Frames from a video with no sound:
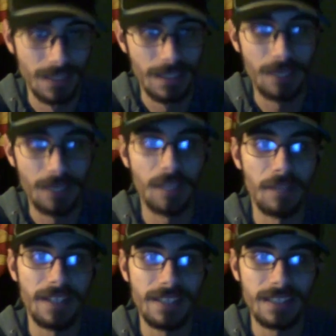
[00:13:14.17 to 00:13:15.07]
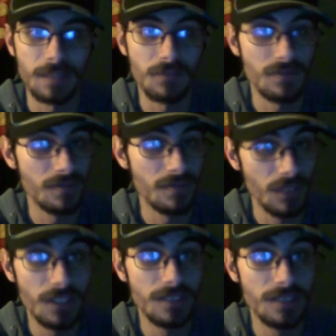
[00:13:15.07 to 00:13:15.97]
if anybody needs some
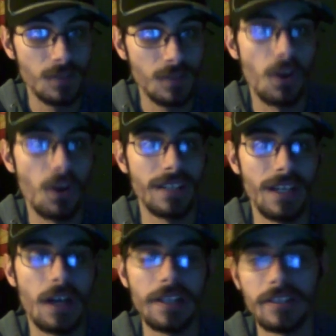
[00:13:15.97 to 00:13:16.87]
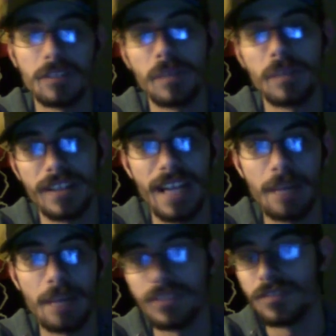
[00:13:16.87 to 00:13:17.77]
good quality audio speaker
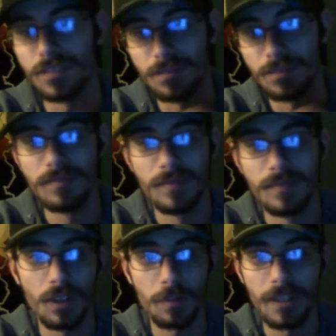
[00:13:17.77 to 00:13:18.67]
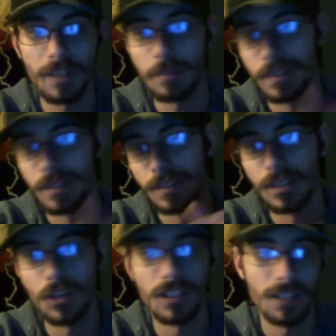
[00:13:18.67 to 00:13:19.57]
cabinets, just hook me up.
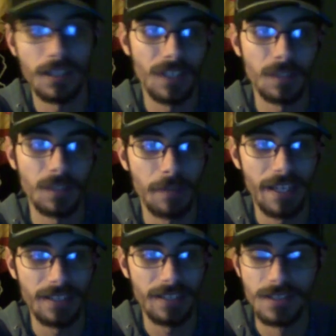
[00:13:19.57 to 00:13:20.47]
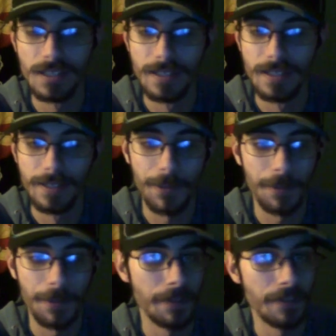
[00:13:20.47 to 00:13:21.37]
Go on our Facebook page
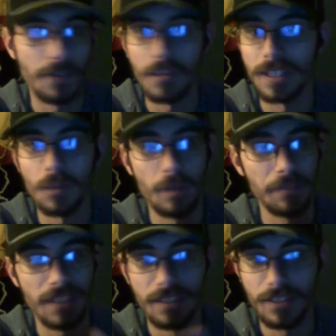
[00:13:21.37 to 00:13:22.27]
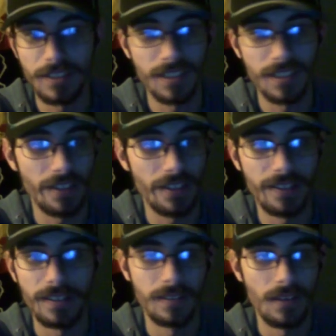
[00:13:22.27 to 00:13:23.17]
or go on our website, and you can see all
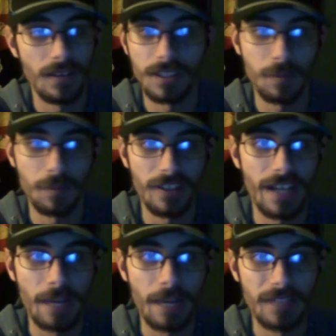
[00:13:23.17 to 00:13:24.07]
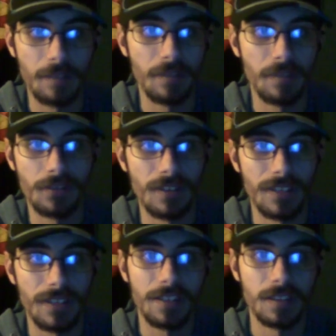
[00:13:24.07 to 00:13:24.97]
the speaker cabs that we built throughout
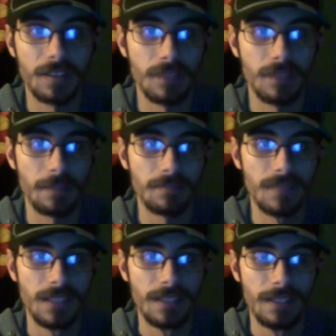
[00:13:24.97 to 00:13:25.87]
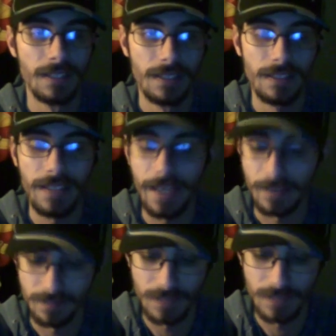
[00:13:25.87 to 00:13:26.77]
the years. But yeah,
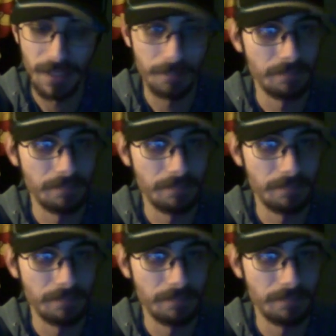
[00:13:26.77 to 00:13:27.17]
I mean,